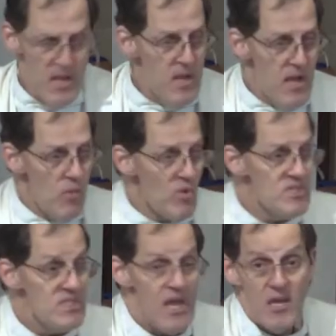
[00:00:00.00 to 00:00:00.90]
And once
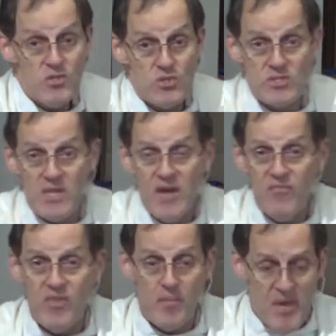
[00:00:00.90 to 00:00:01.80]
the angels
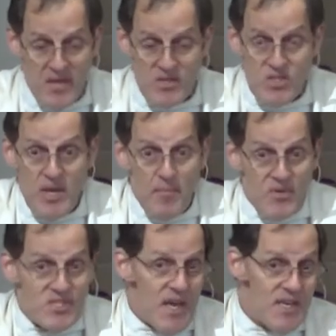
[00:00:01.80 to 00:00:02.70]
left them, the
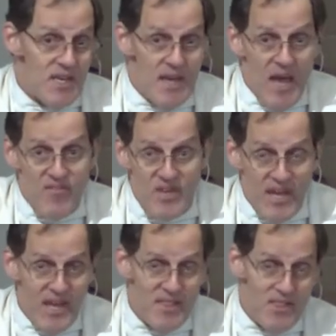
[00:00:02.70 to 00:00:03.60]
shepherds had to
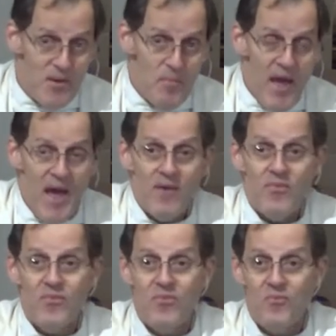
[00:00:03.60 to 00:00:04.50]
navigate their
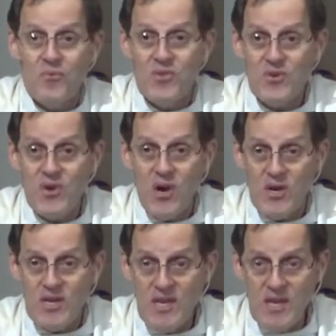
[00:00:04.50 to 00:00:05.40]
path through the dark
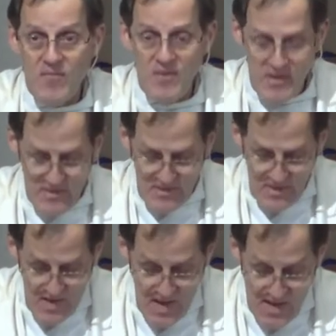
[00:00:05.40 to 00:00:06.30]

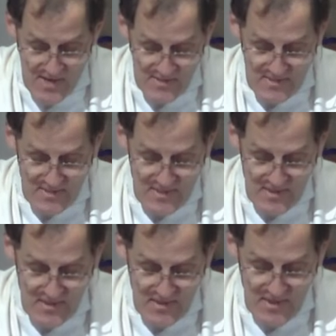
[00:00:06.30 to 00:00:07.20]
evening night
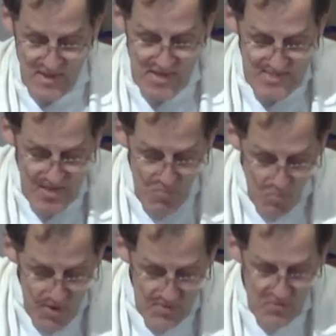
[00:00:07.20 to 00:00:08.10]
as they
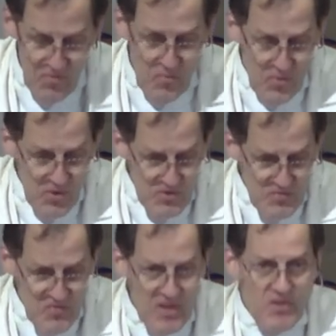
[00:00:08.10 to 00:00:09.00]
went through those
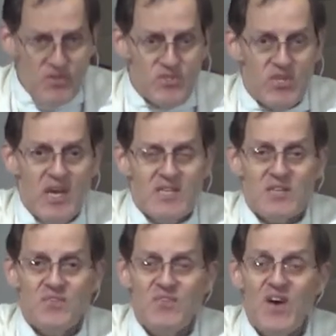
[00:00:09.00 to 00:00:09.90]
fields to
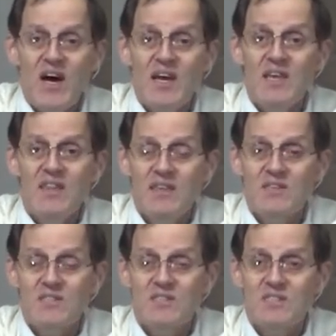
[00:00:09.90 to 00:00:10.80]
find
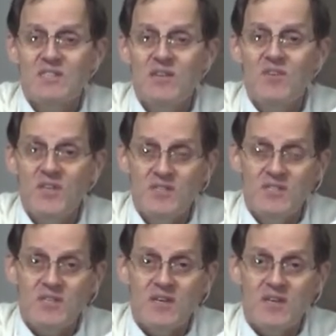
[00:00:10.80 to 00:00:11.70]
this nativity
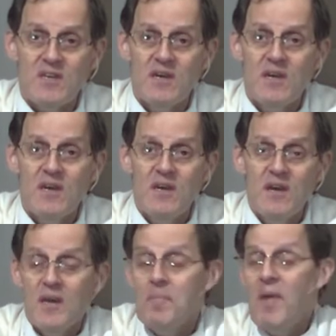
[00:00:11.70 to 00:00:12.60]
scene
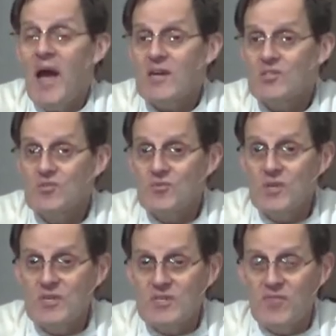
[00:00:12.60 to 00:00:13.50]
in a back
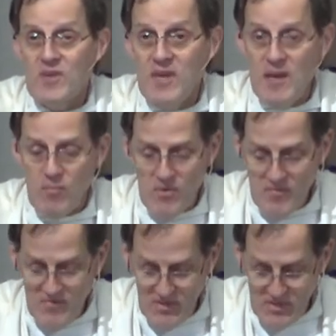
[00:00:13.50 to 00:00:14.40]
street of the
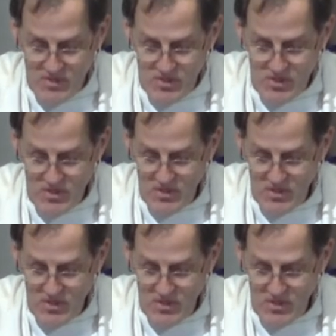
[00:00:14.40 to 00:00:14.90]
neighboring village.